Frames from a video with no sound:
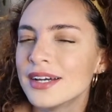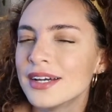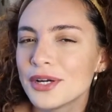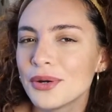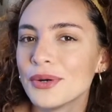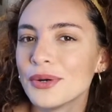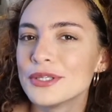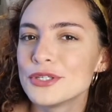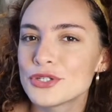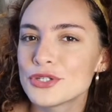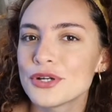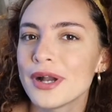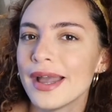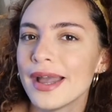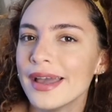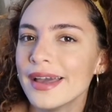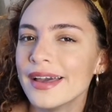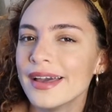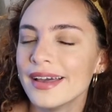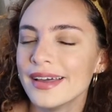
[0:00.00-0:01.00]
Go on, try
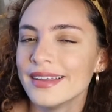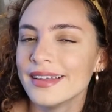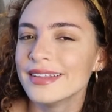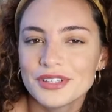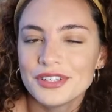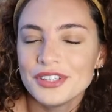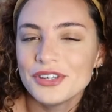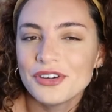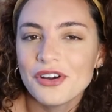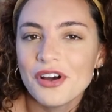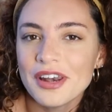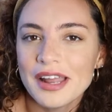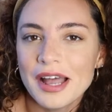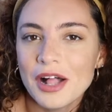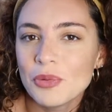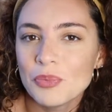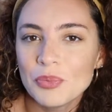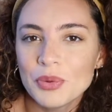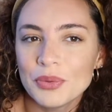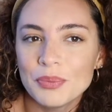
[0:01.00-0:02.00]
it. You can't
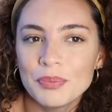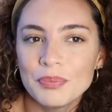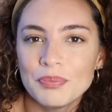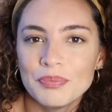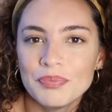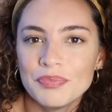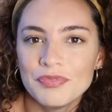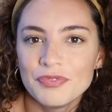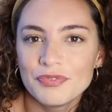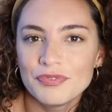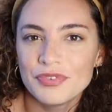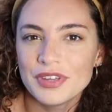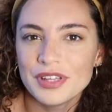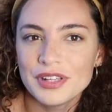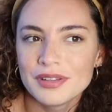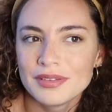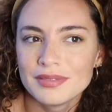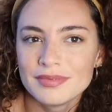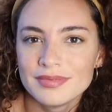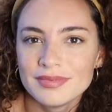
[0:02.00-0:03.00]
help but
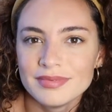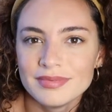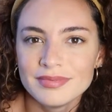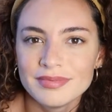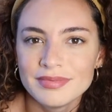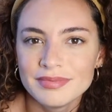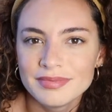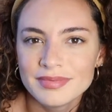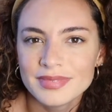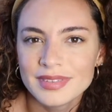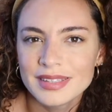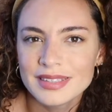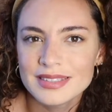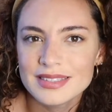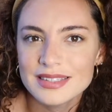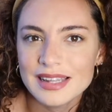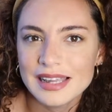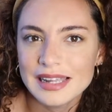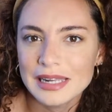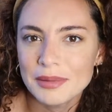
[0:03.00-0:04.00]
feel
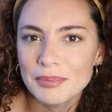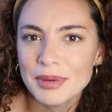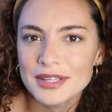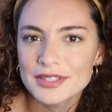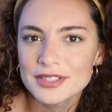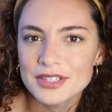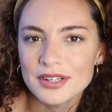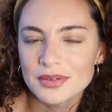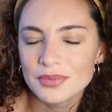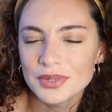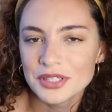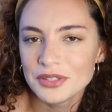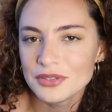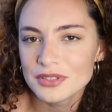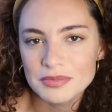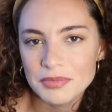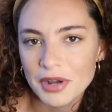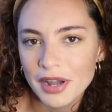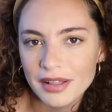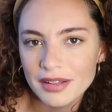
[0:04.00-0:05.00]
slightly better when you
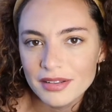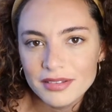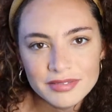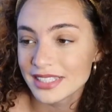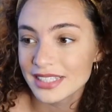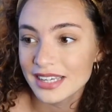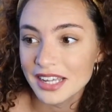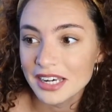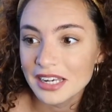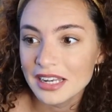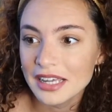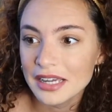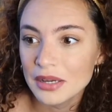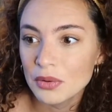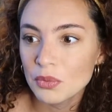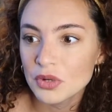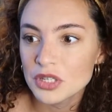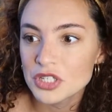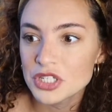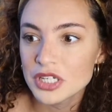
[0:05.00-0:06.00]
smile. Kind of
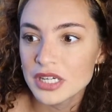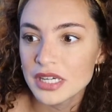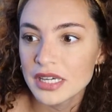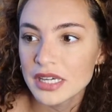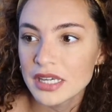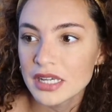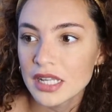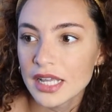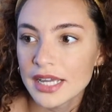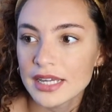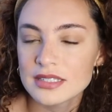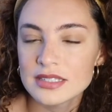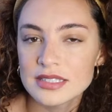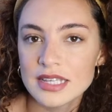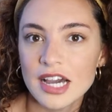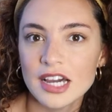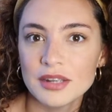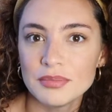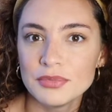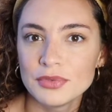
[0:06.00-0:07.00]
like watching like a
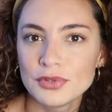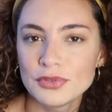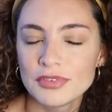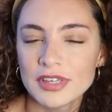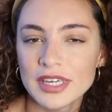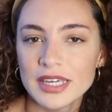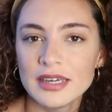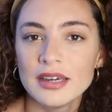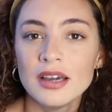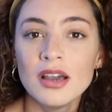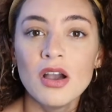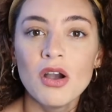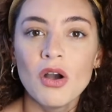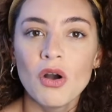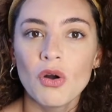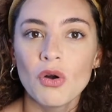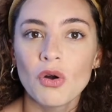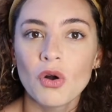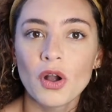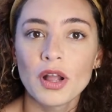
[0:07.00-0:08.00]
sad movie
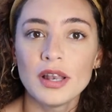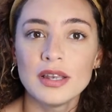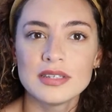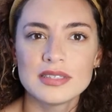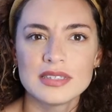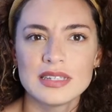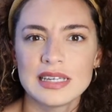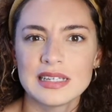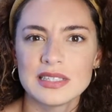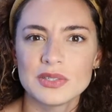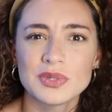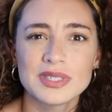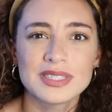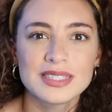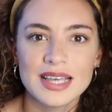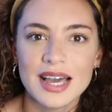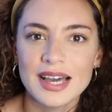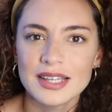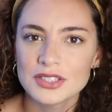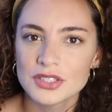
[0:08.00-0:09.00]
or listening to a
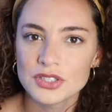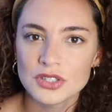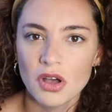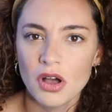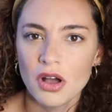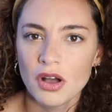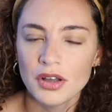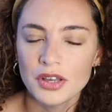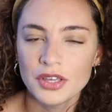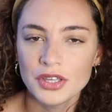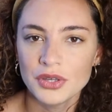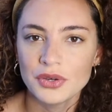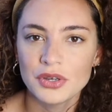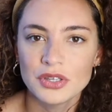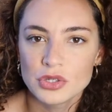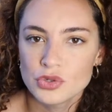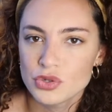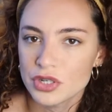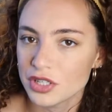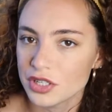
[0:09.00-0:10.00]
sad song. You
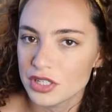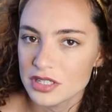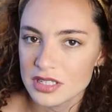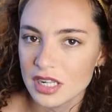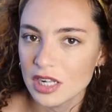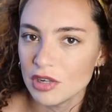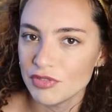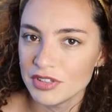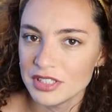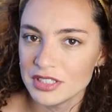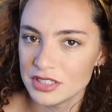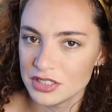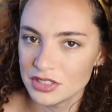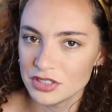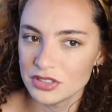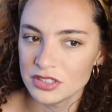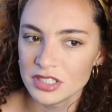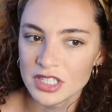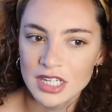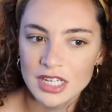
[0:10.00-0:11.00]
can trick yourself
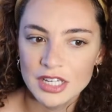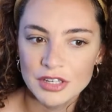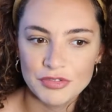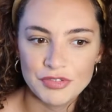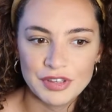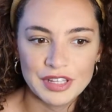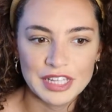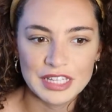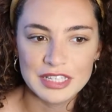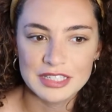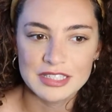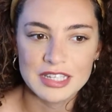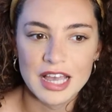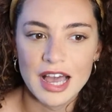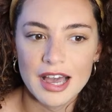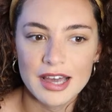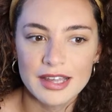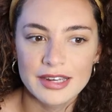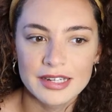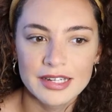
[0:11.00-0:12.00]
into feeling
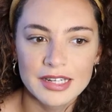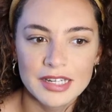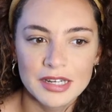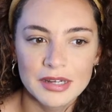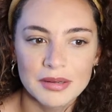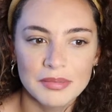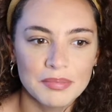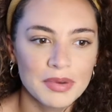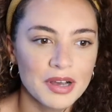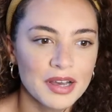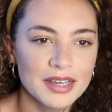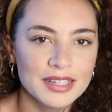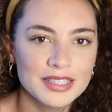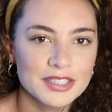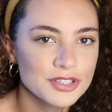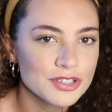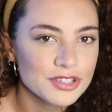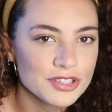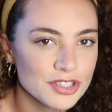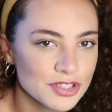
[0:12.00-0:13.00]
sad, but
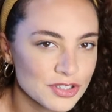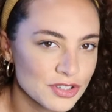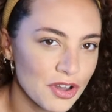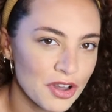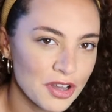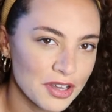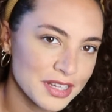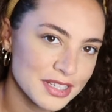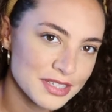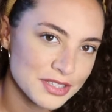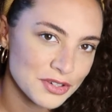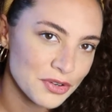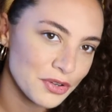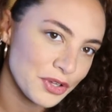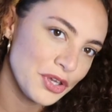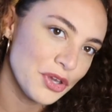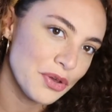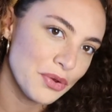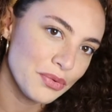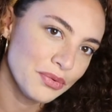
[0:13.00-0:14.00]
it's just a song, it's not
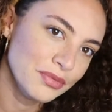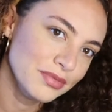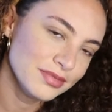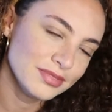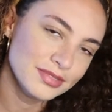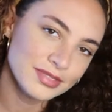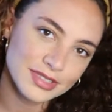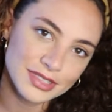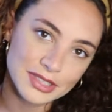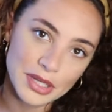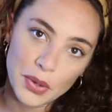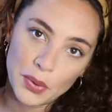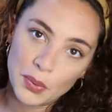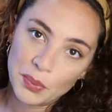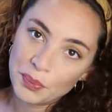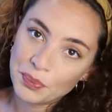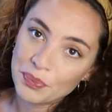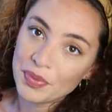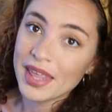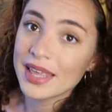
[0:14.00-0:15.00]
you. So
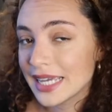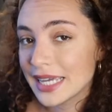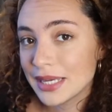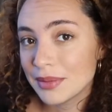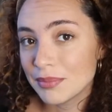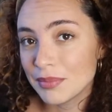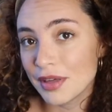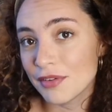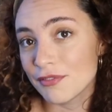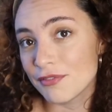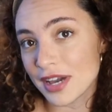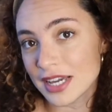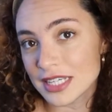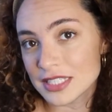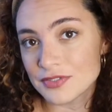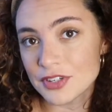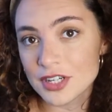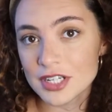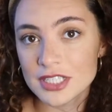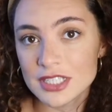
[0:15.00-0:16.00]
same,
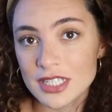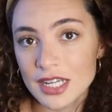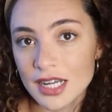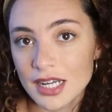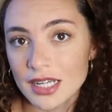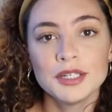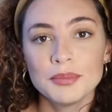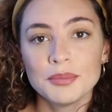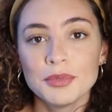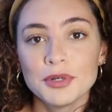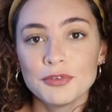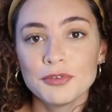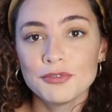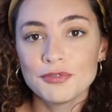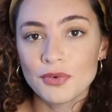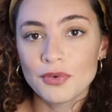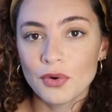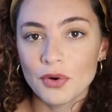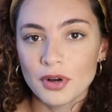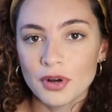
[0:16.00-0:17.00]
vice versa. Number
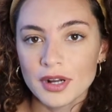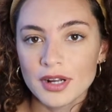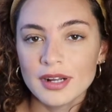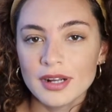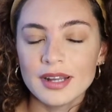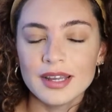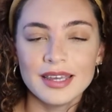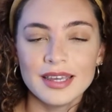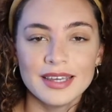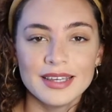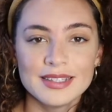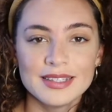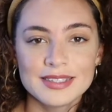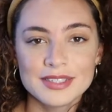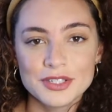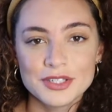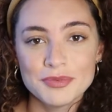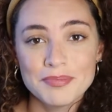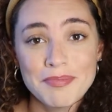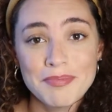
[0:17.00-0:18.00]
4 is
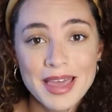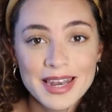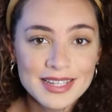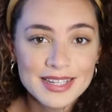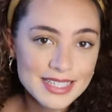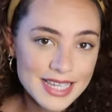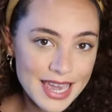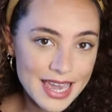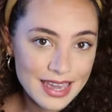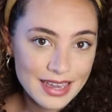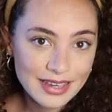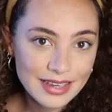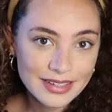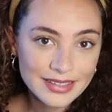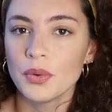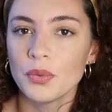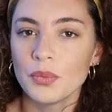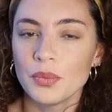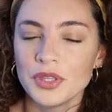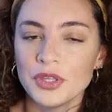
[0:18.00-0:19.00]
to meditate.
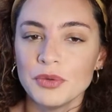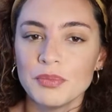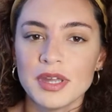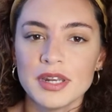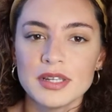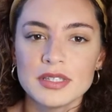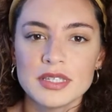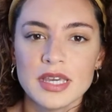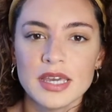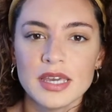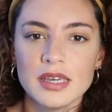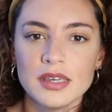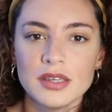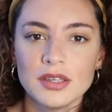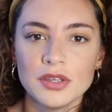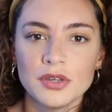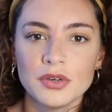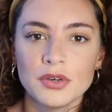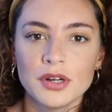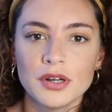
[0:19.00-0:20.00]
When you meditate,
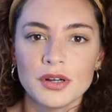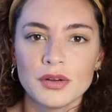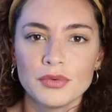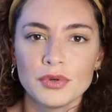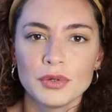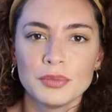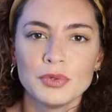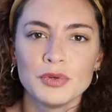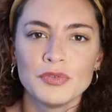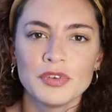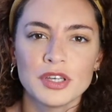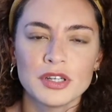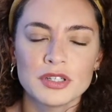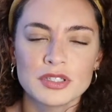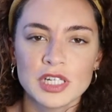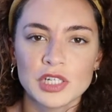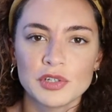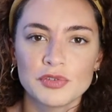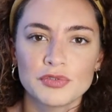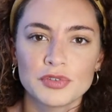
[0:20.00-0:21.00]
you're removing
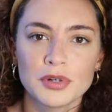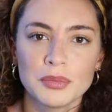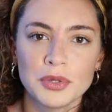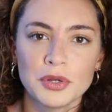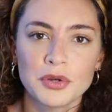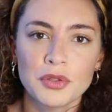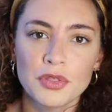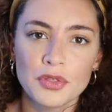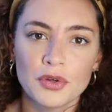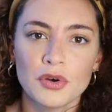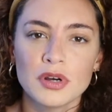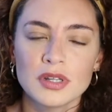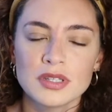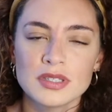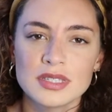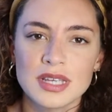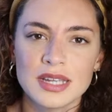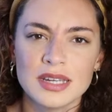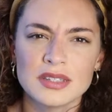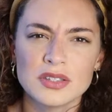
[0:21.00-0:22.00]
yourself from your
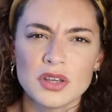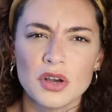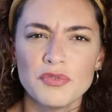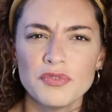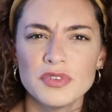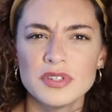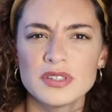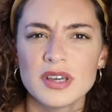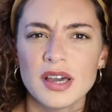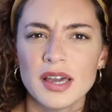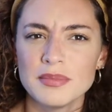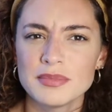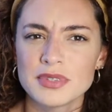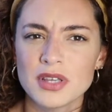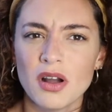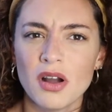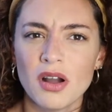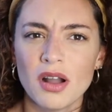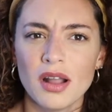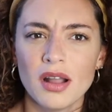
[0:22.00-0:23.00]
thoughts, and it's oftentimes
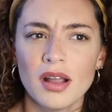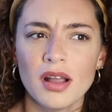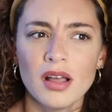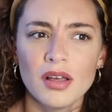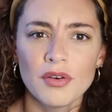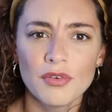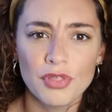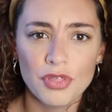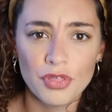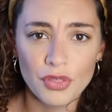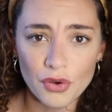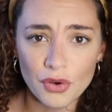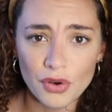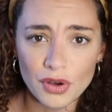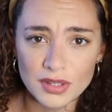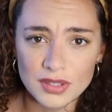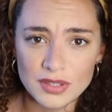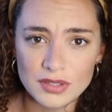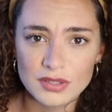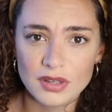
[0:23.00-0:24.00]
our
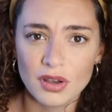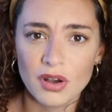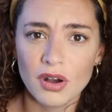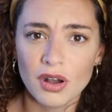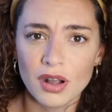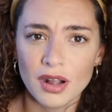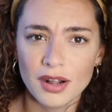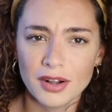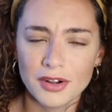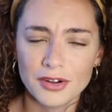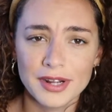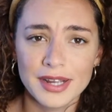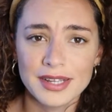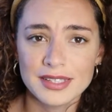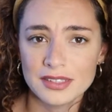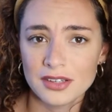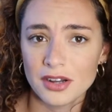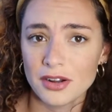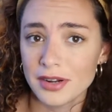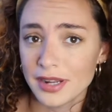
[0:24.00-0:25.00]
thoughts are
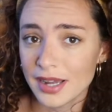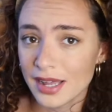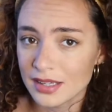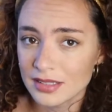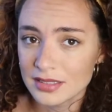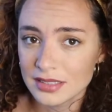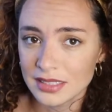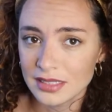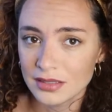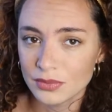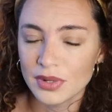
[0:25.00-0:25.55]
creating our reality.